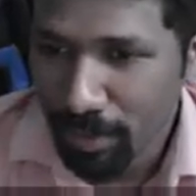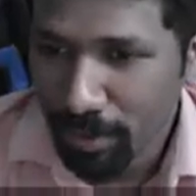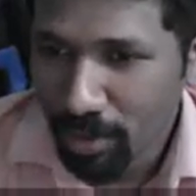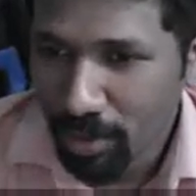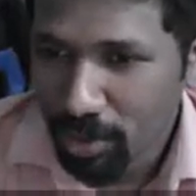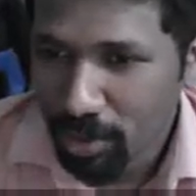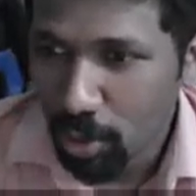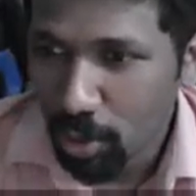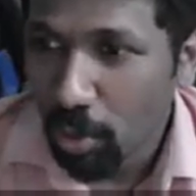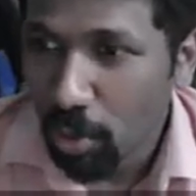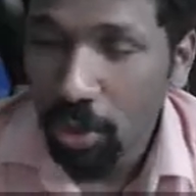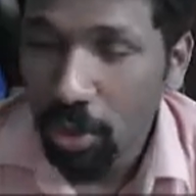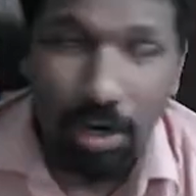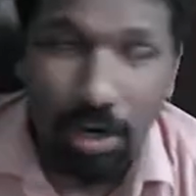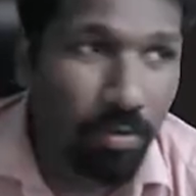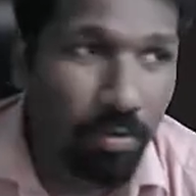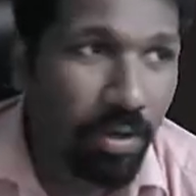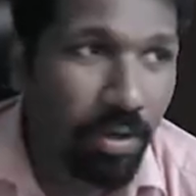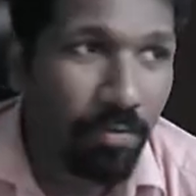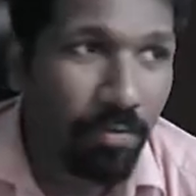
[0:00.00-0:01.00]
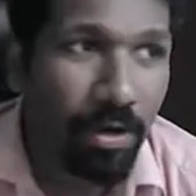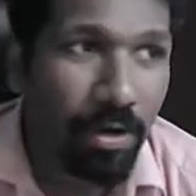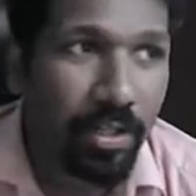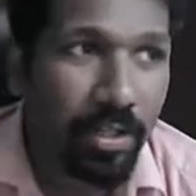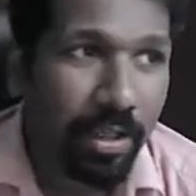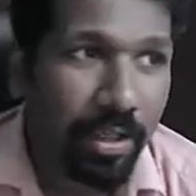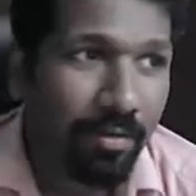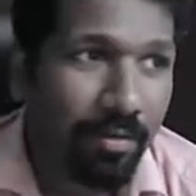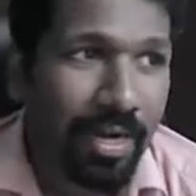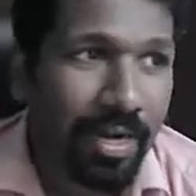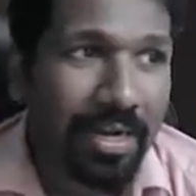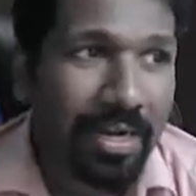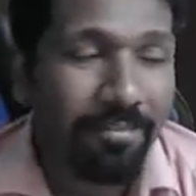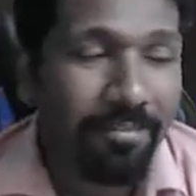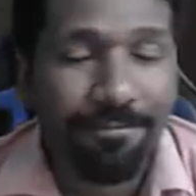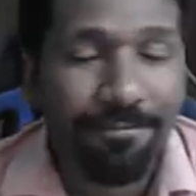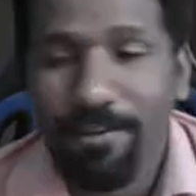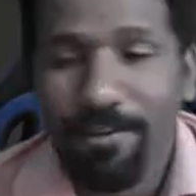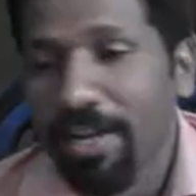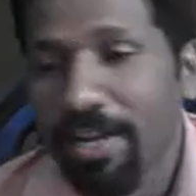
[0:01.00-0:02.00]
So all around the world, there were
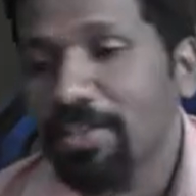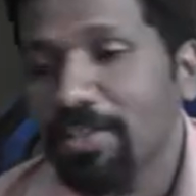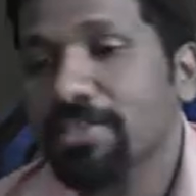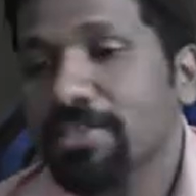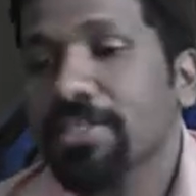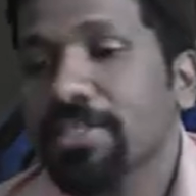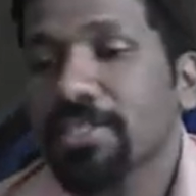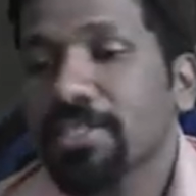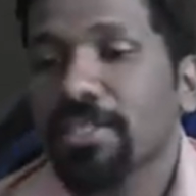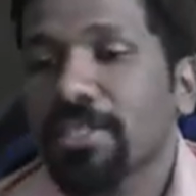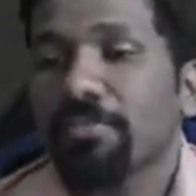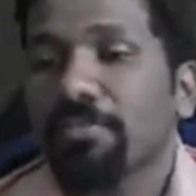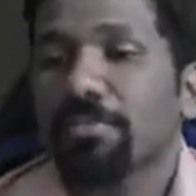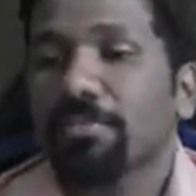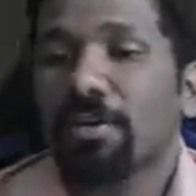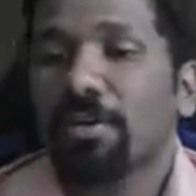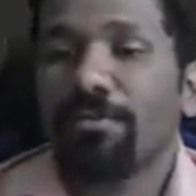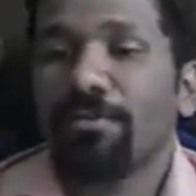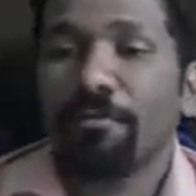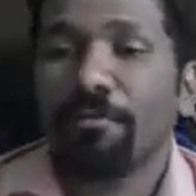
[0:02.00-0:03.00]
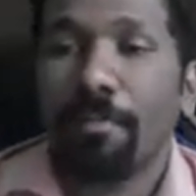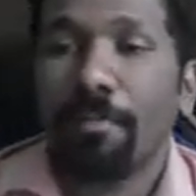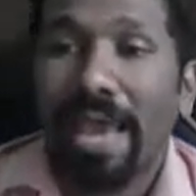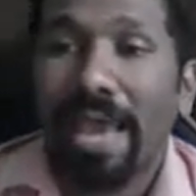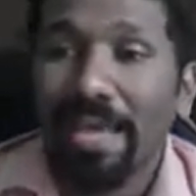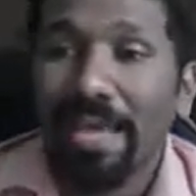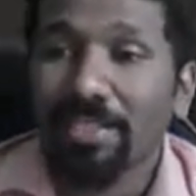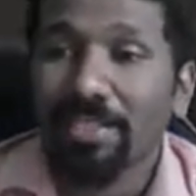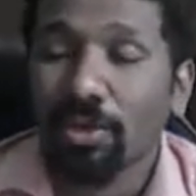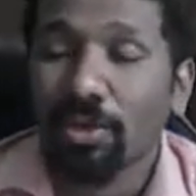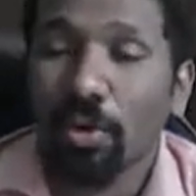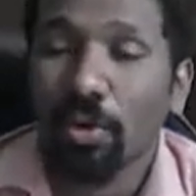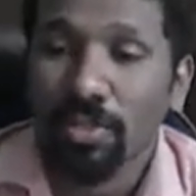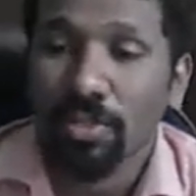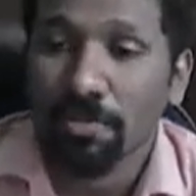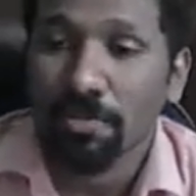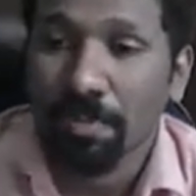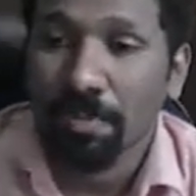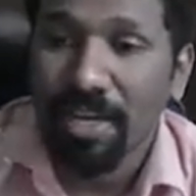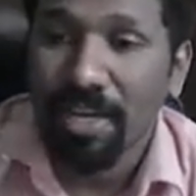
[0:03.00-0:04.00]
different systems of maths or
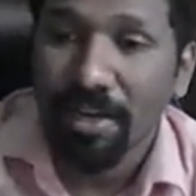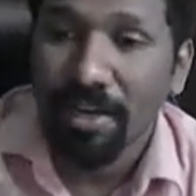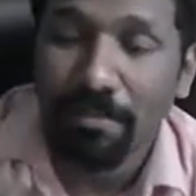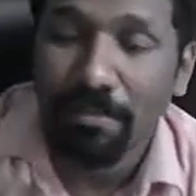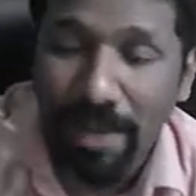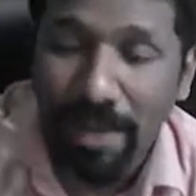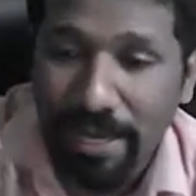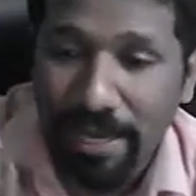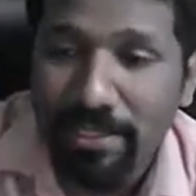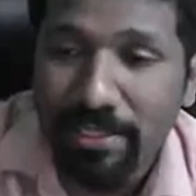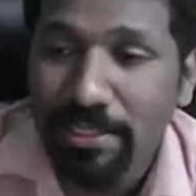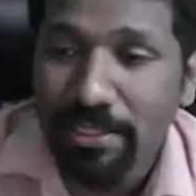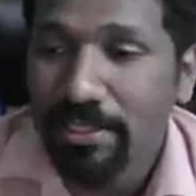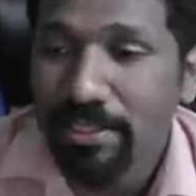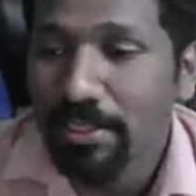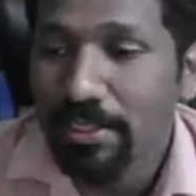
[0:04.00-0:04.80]
speed maths